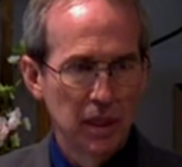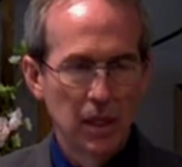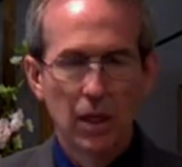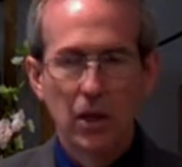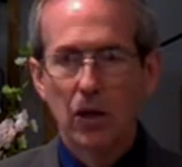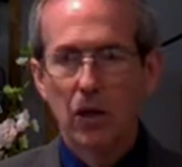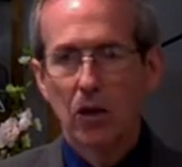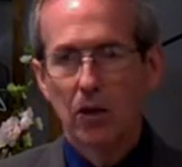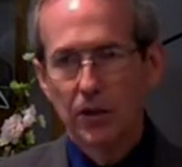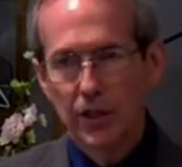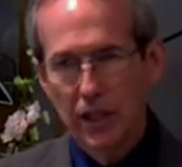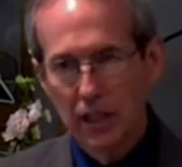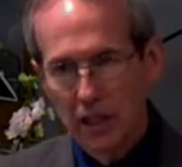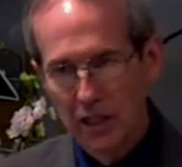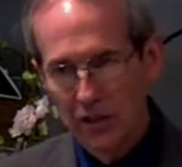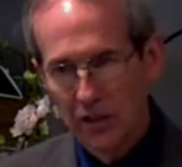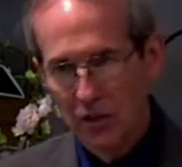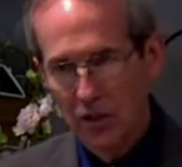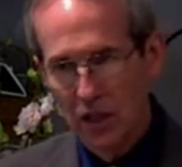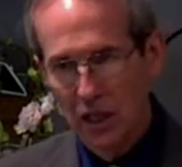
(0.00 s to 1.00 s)
On the
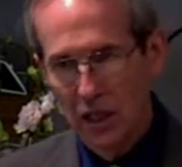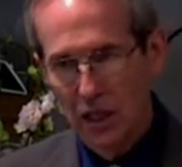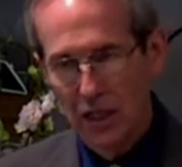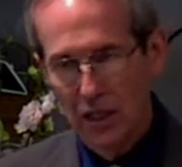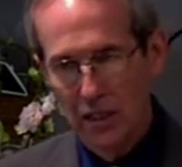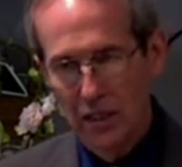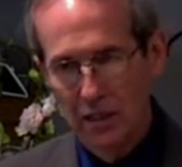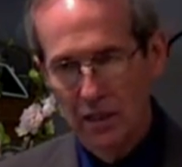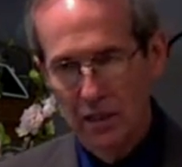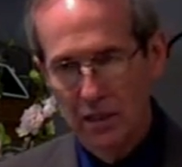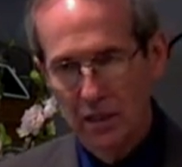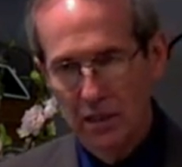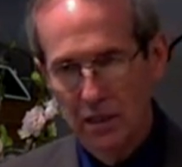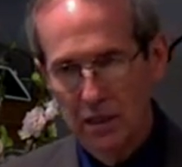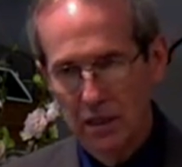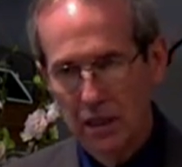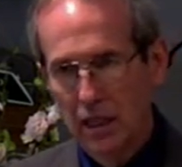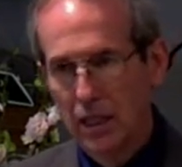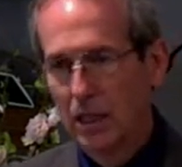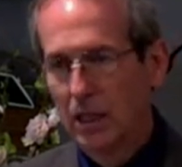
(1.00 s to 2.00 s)
other hand,
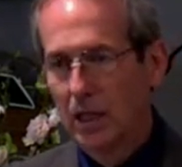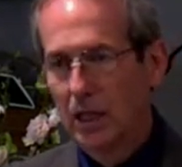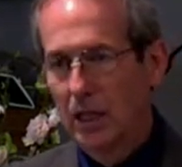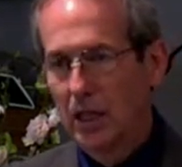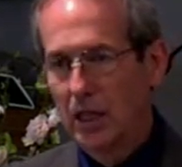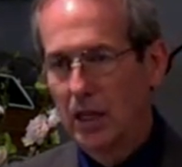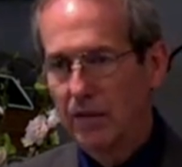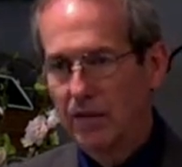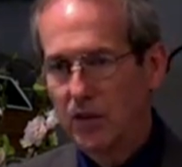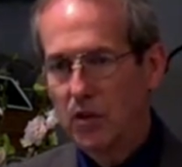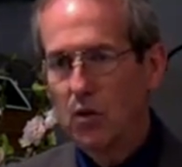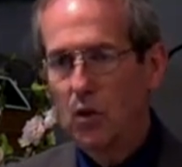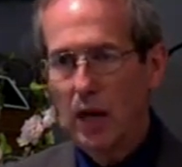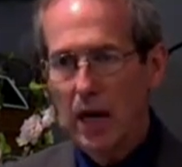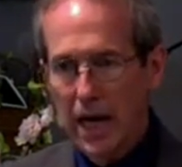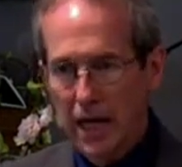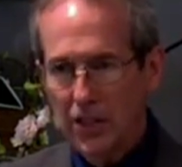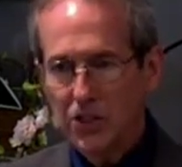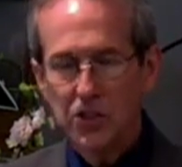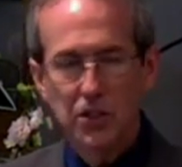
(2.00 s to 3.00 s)
if you
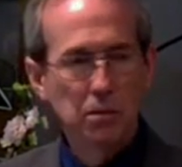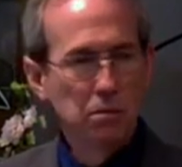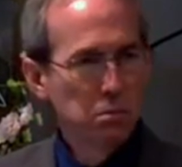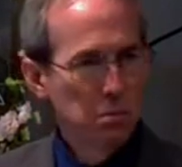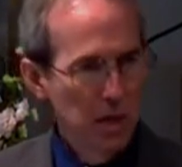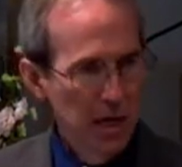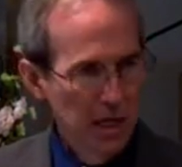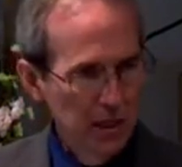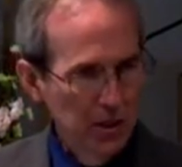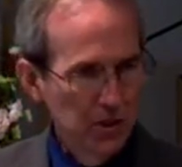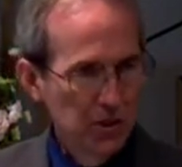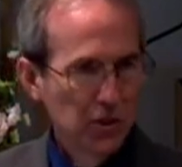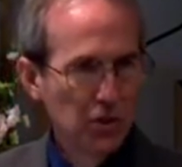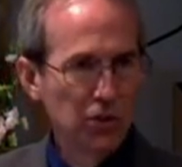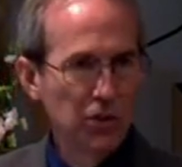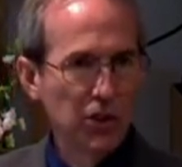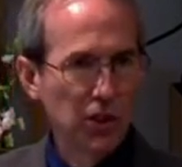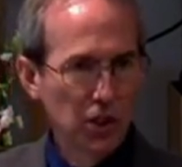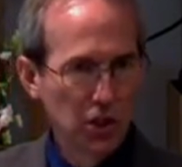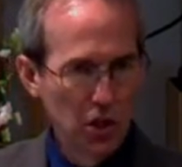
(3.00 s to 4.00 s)
actually monitored
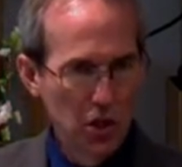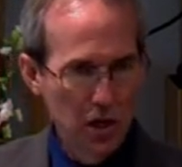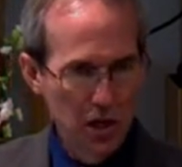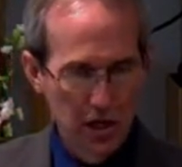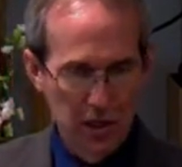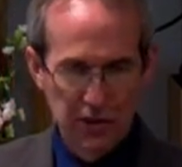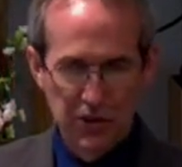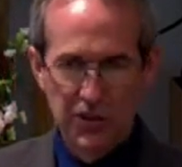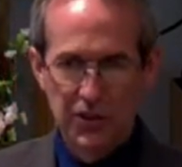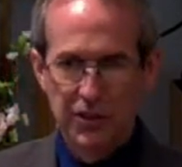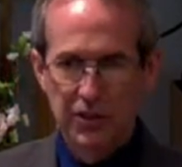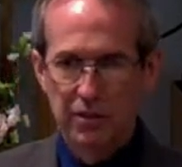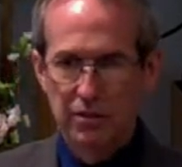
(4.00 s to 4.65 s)
the cost,